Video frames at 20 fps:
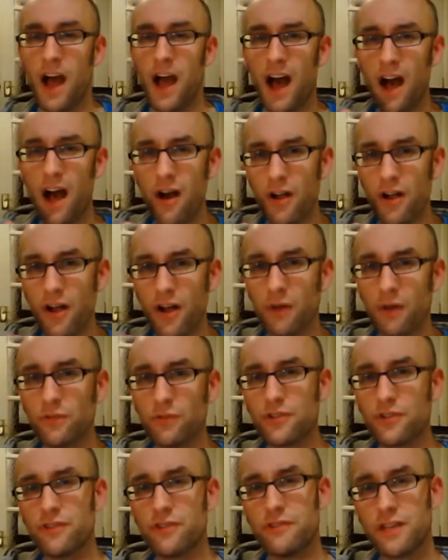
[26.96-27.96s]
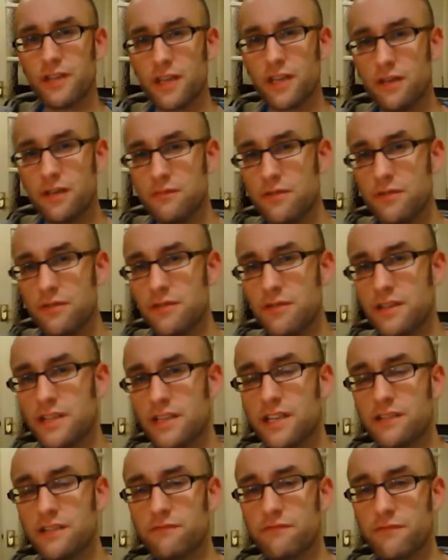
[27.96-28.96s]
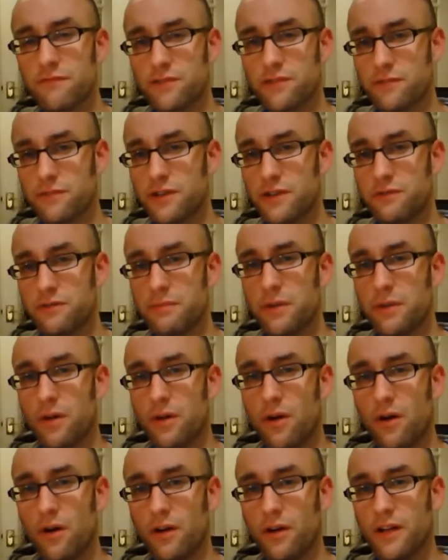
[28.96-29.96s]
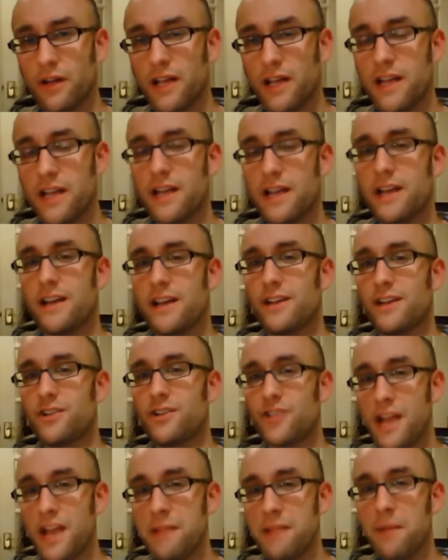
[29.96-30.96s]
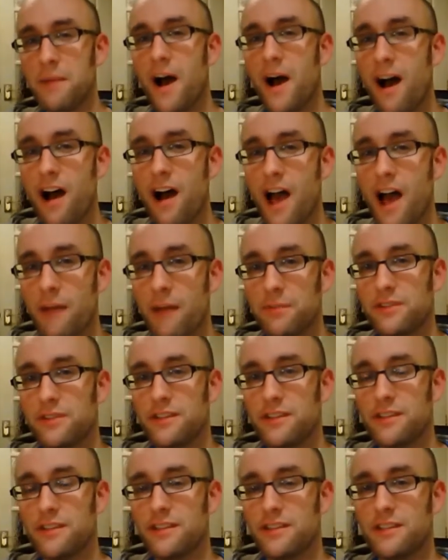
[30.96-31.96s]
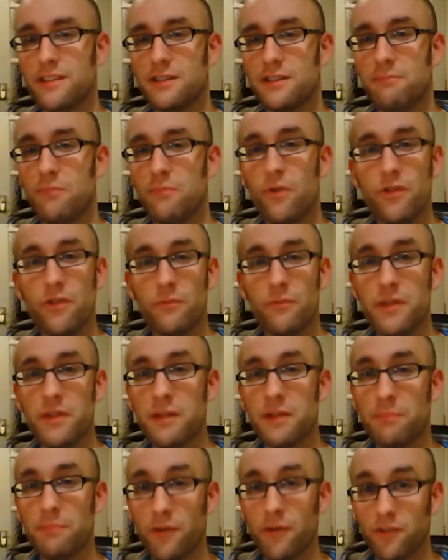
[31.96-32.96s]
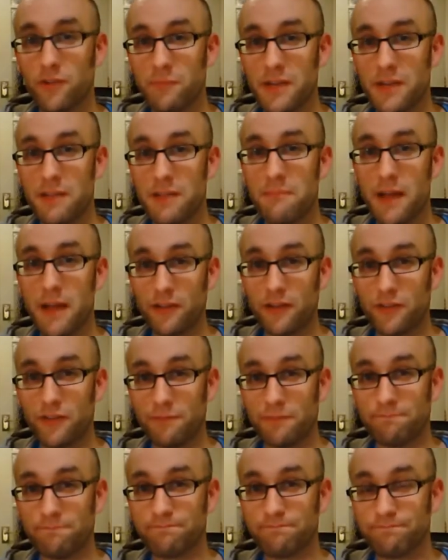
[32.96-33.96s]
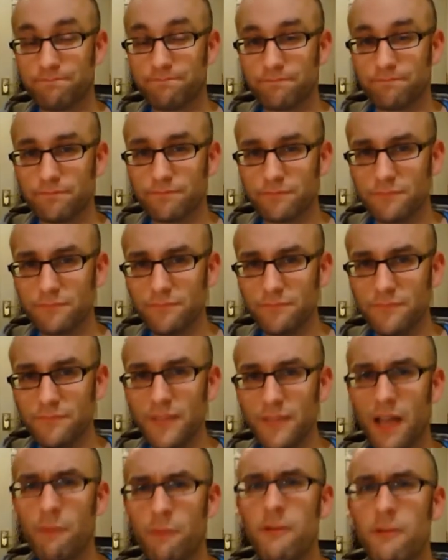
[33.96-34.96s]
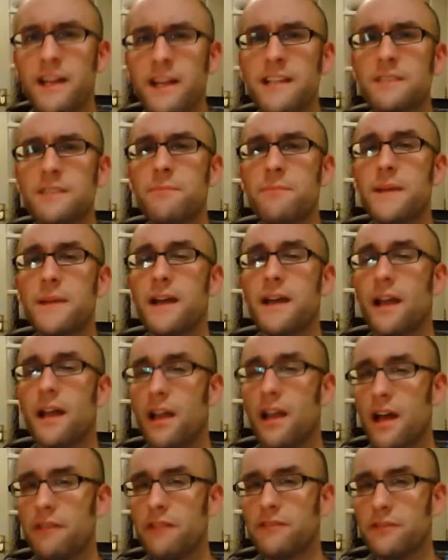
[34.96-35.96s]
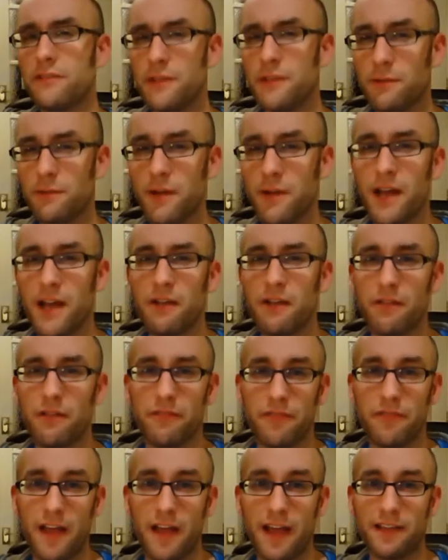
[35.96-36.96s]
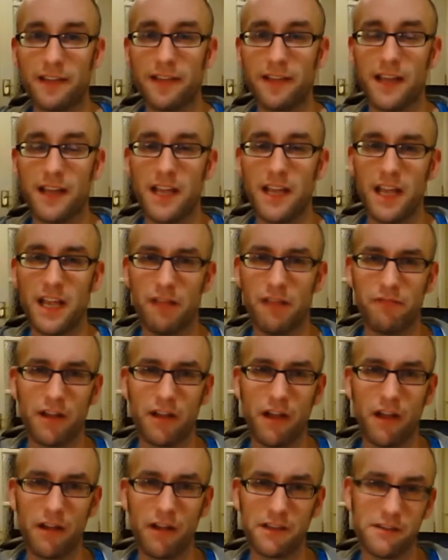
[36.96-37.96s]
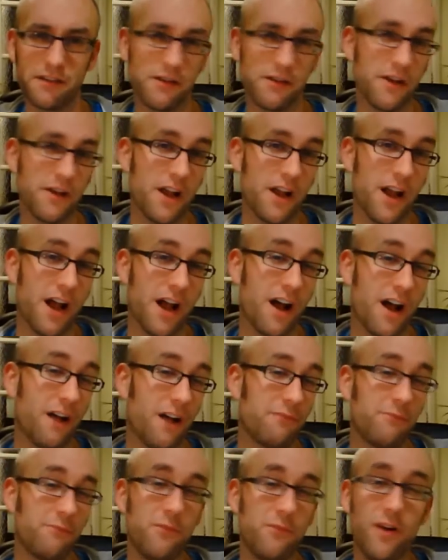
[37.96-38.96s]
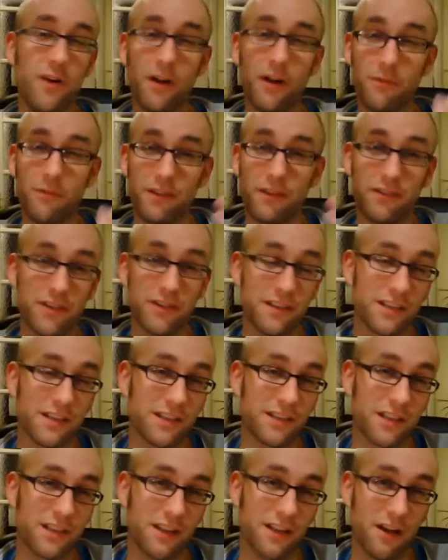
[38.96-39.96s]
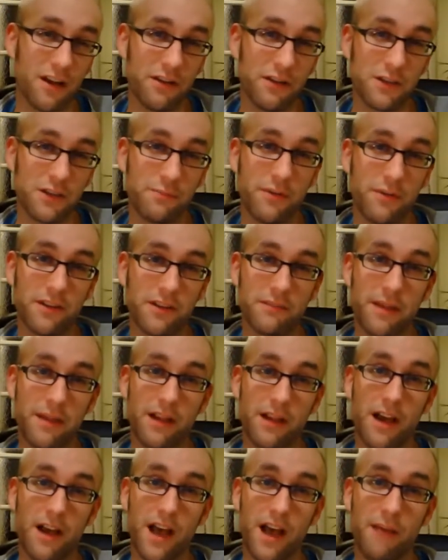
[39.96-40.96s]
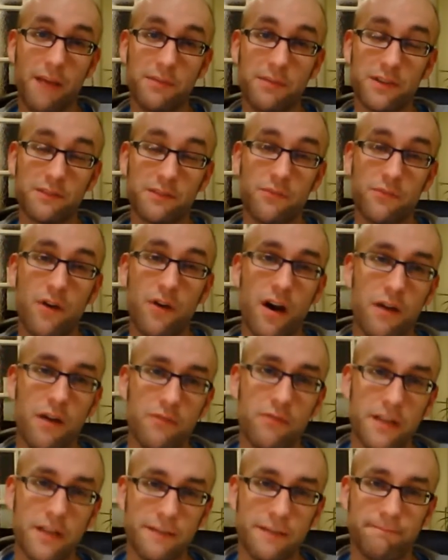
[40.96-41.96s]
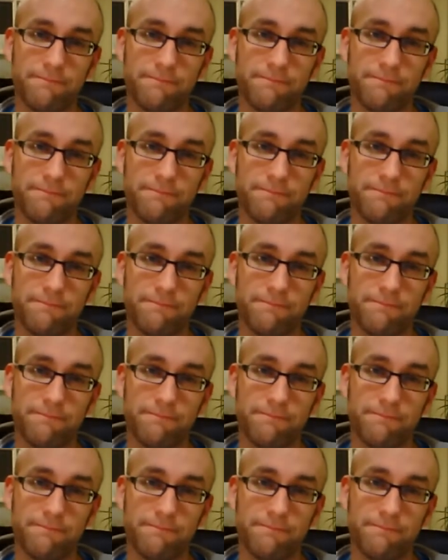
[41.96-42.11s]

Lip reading: Our culture and the communities to which we belong shape our habitus more than we could possibly imagine. And we need to be alive to and aware of that if we're going to work with Jesus and the Holy Spirit to make our habitus more holy.